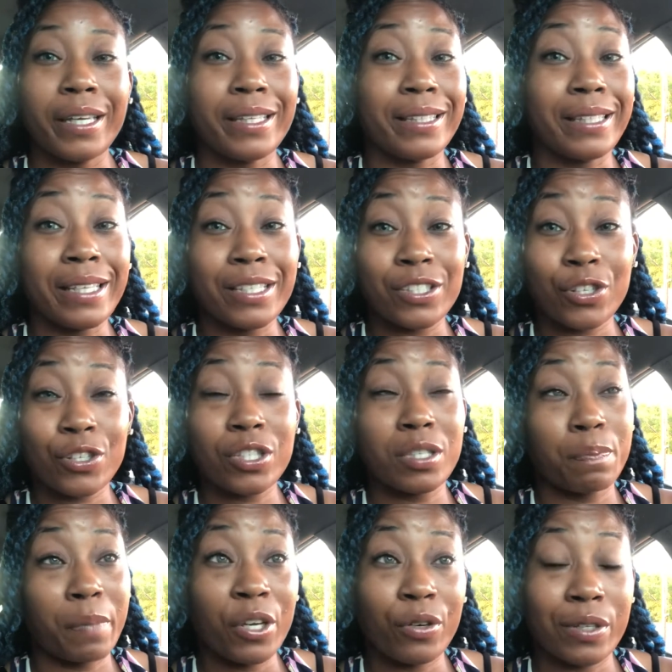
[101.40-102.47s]
these are
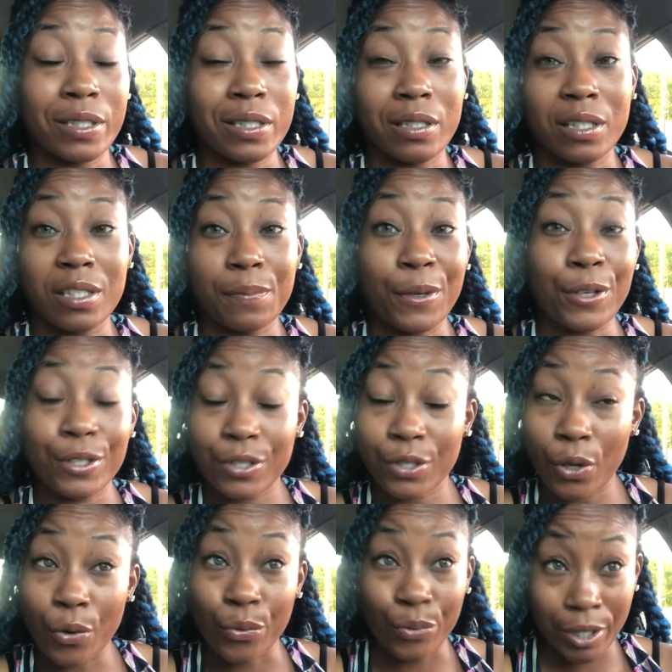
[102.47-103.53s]
spirits the spirits
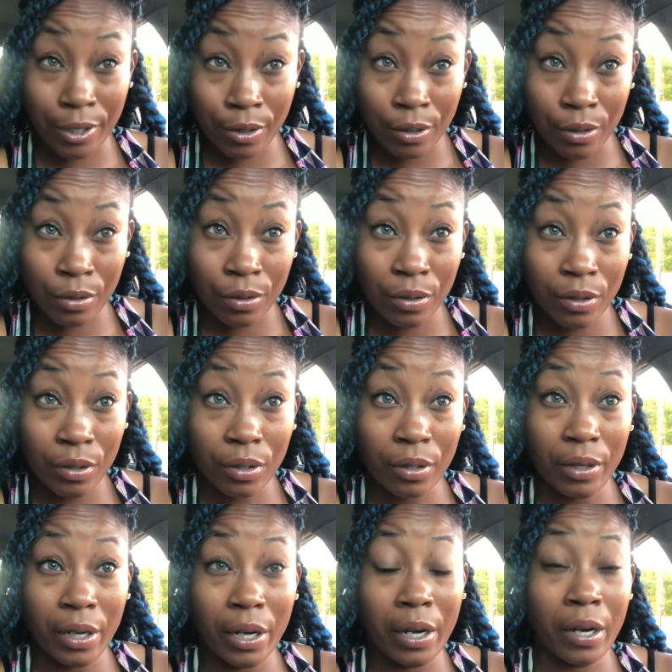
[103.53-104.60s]
are real
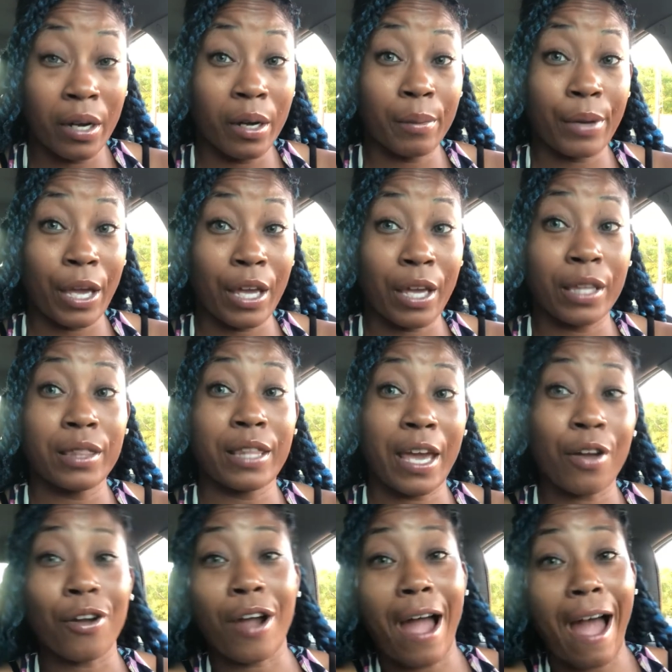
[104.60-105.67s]
um, and they
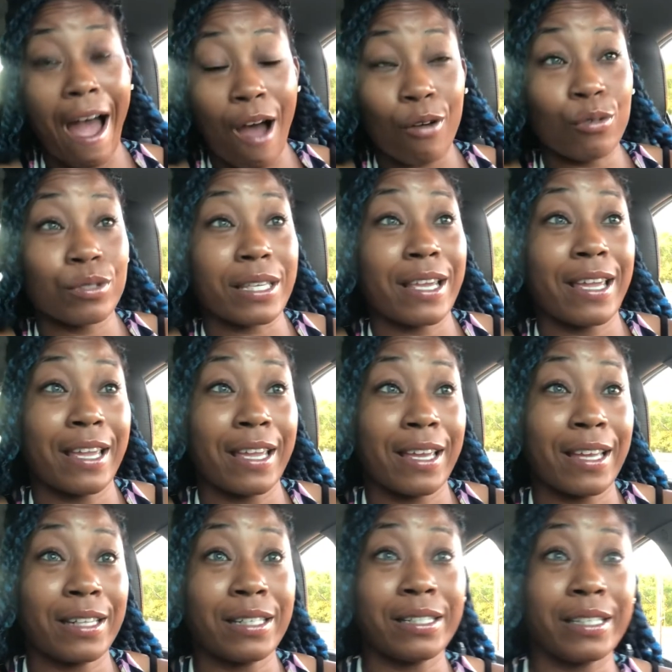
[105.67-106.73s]
are out
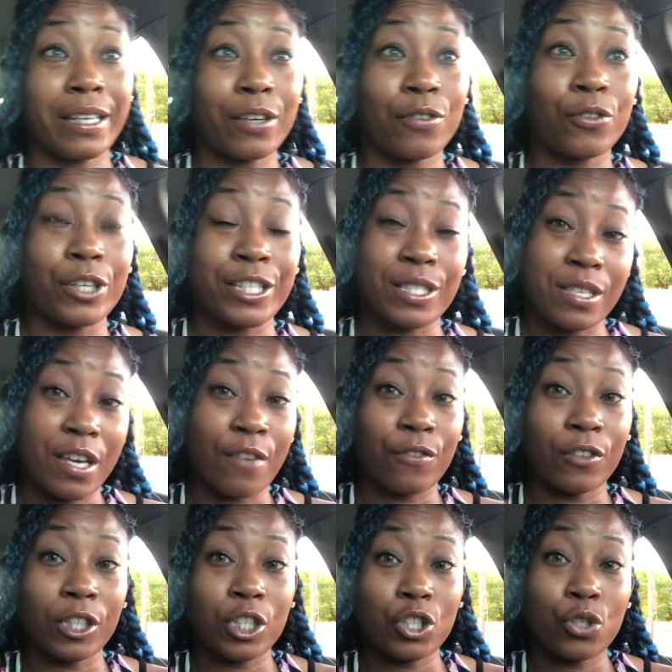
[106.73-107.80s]
and the devil is
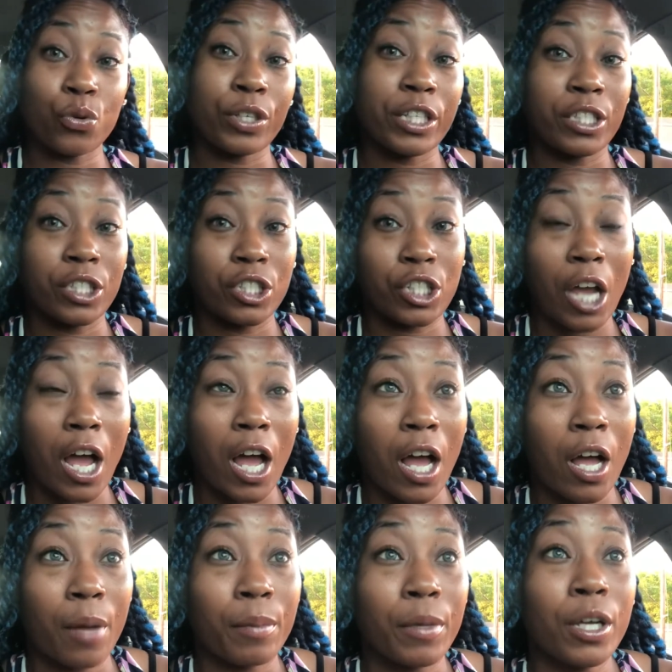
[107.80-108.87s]
definitely doing his
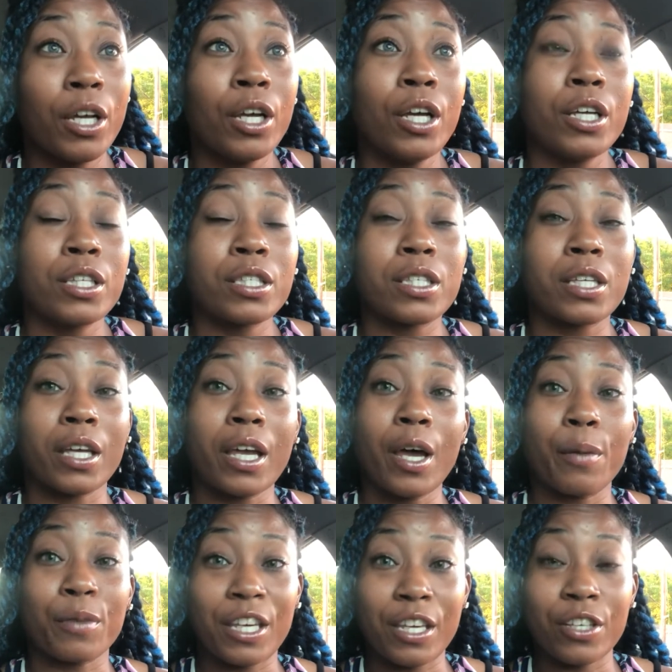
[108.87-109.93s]
job to
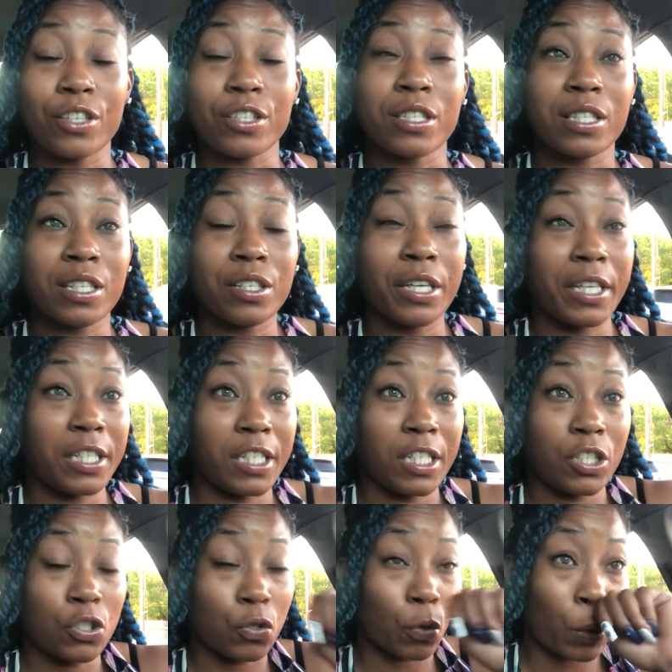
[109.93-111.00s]
come kill steal and
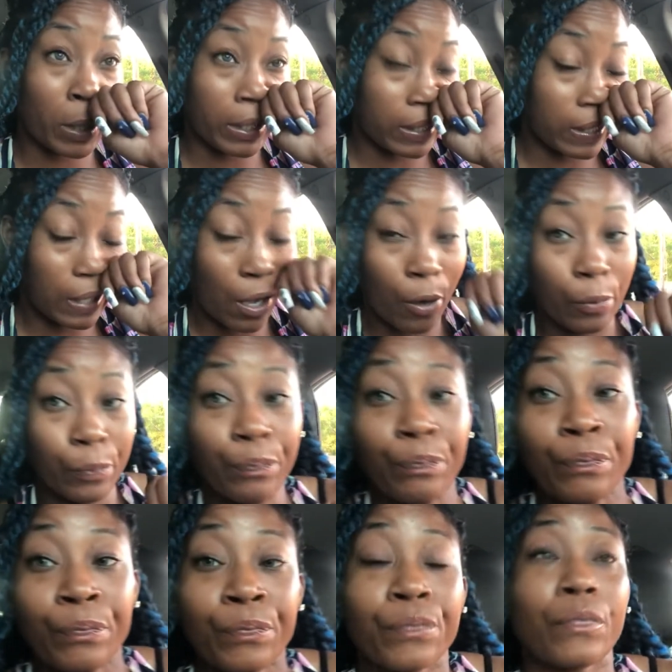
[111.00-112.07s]
destroy so
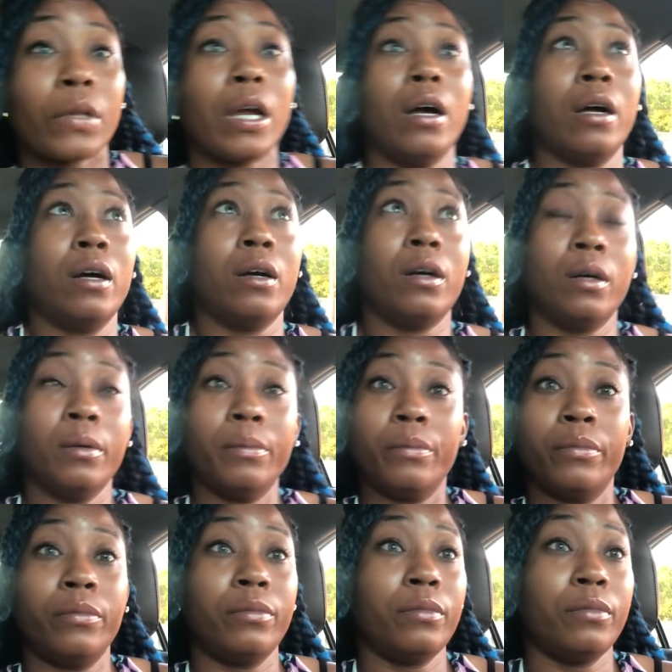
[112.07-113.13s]
um,